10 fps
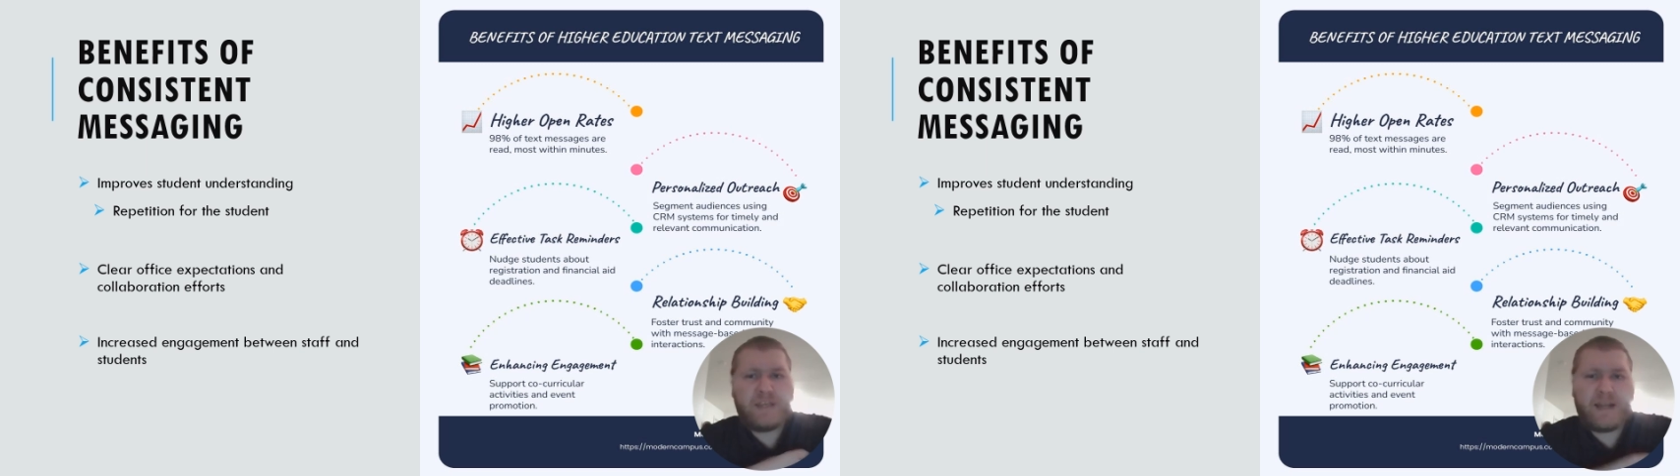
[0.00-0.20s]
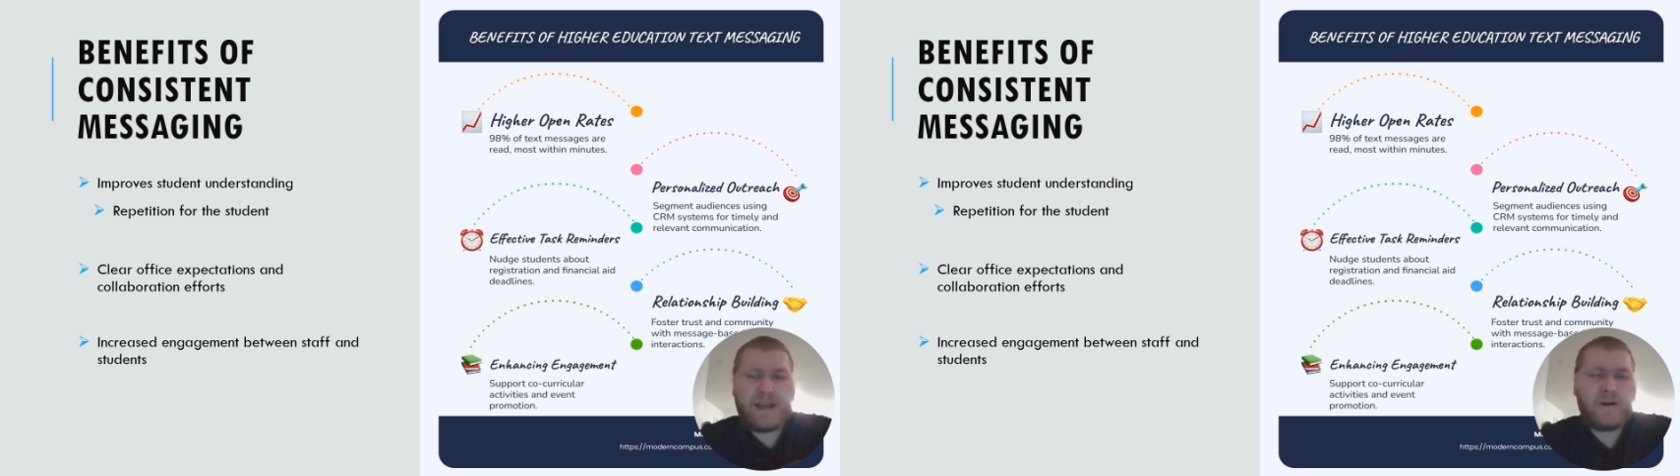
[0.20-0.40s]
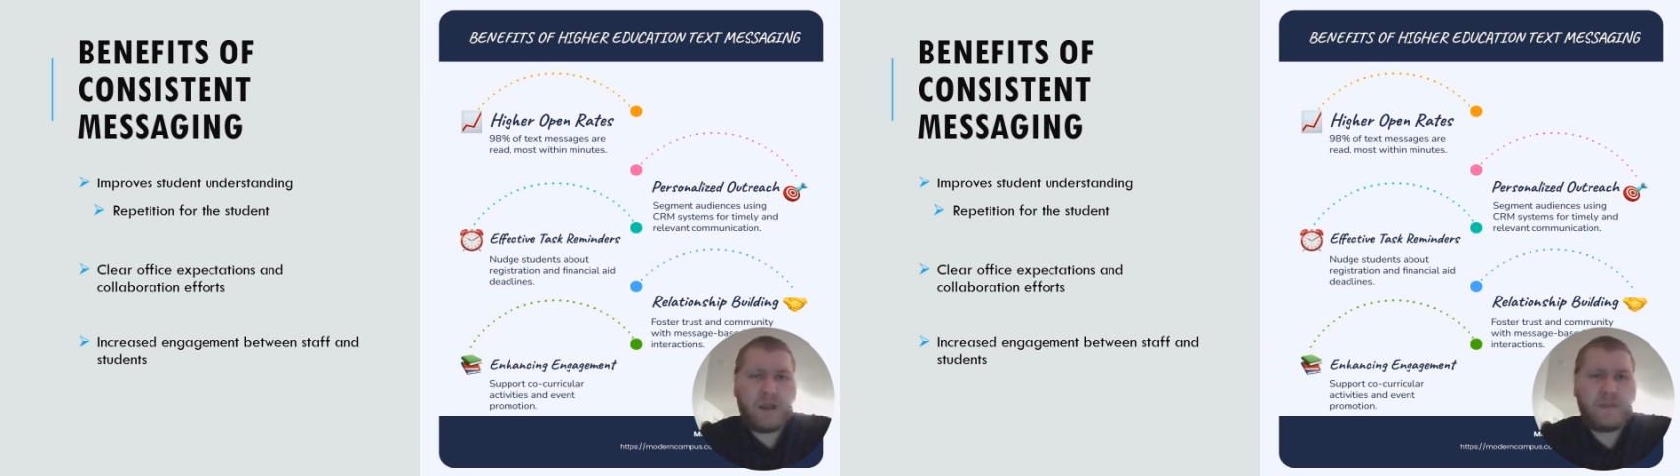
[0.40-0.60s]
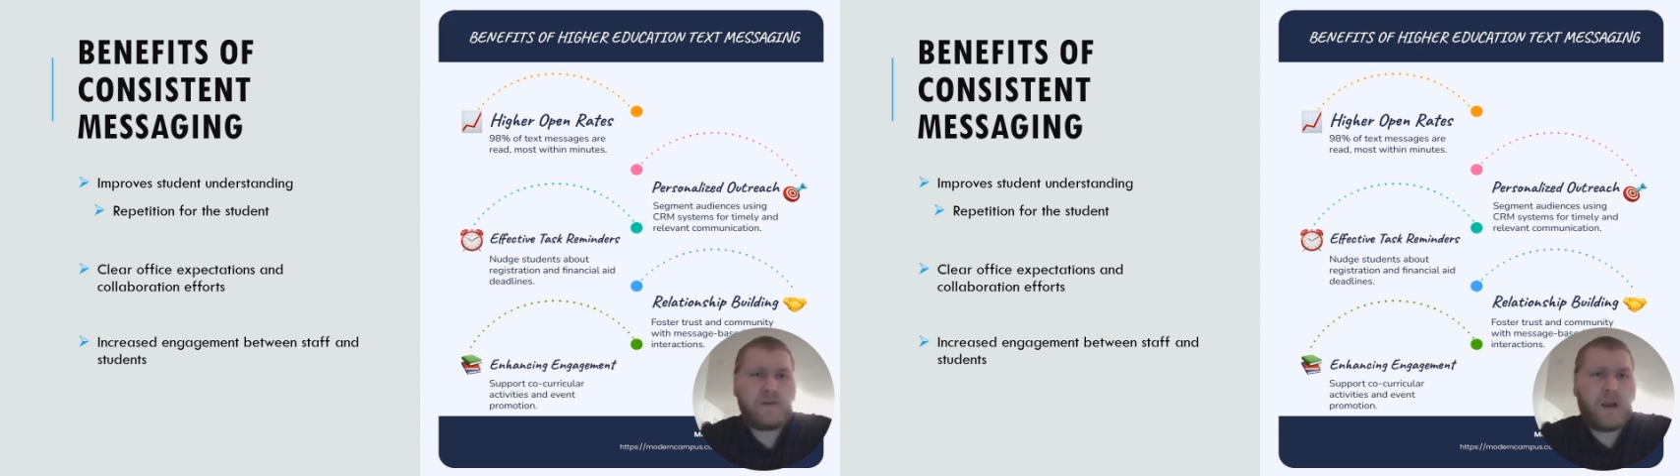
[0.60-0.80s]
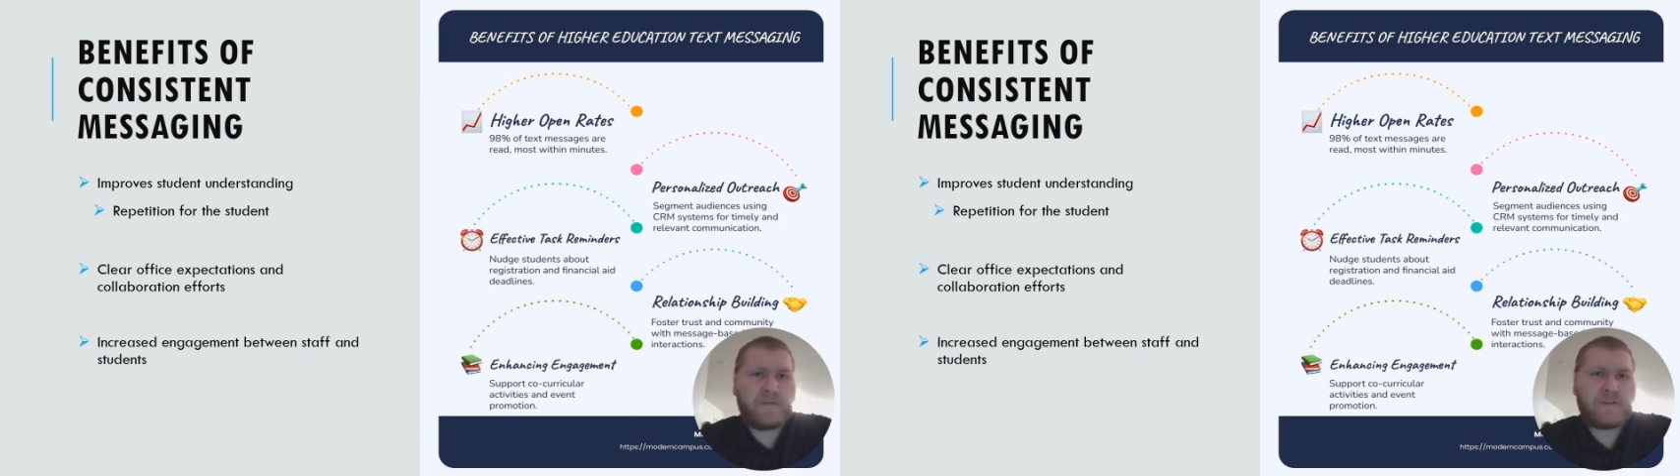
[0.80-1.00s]
and I know
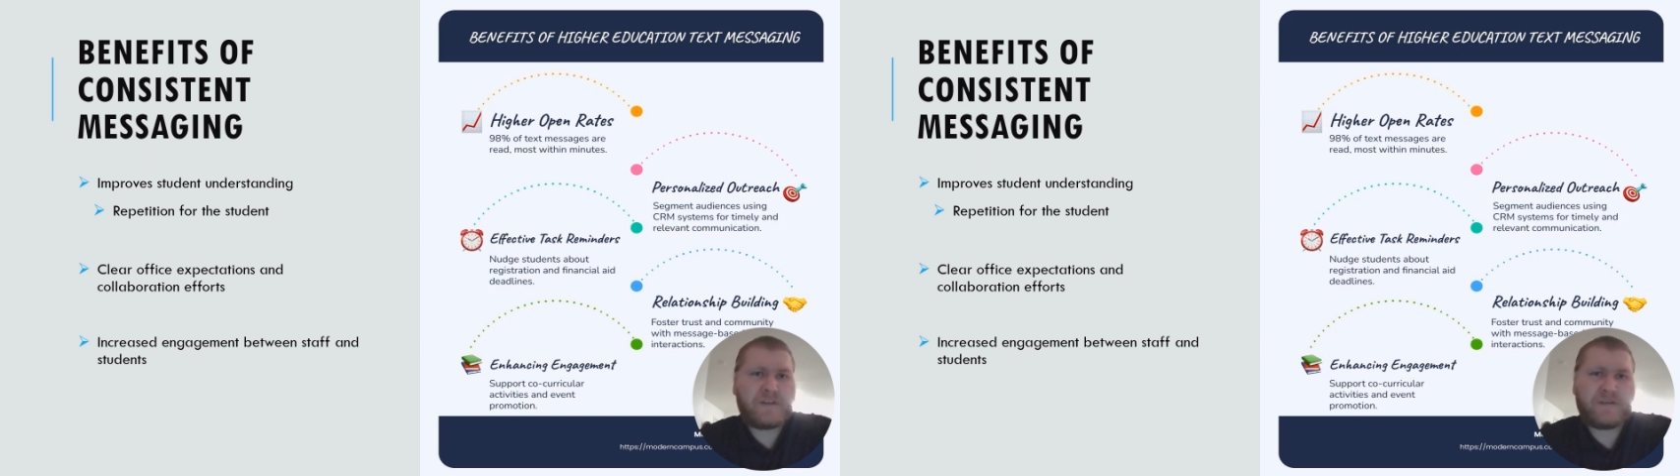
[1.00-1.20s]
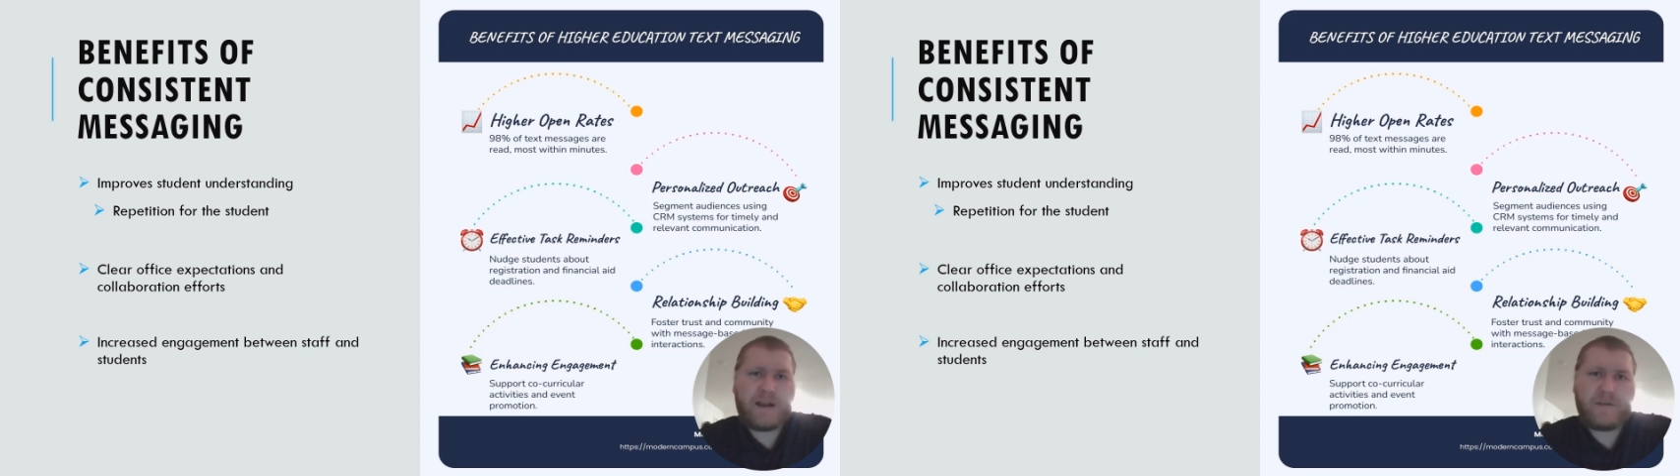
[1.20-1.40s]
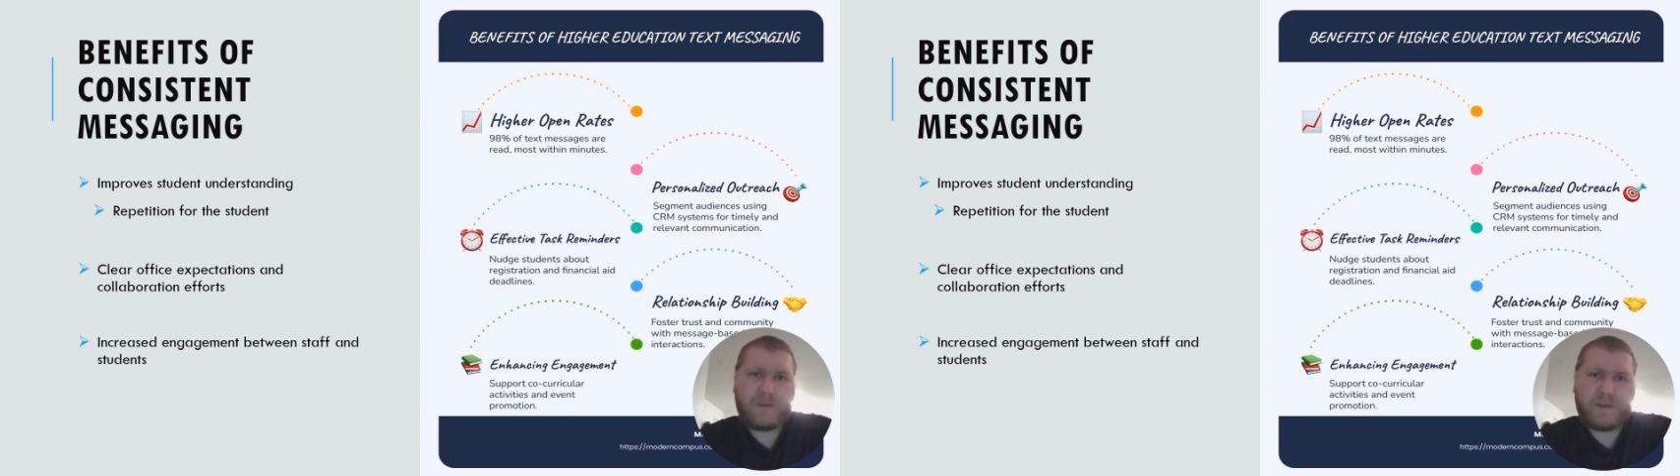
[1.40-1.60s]
other offices around the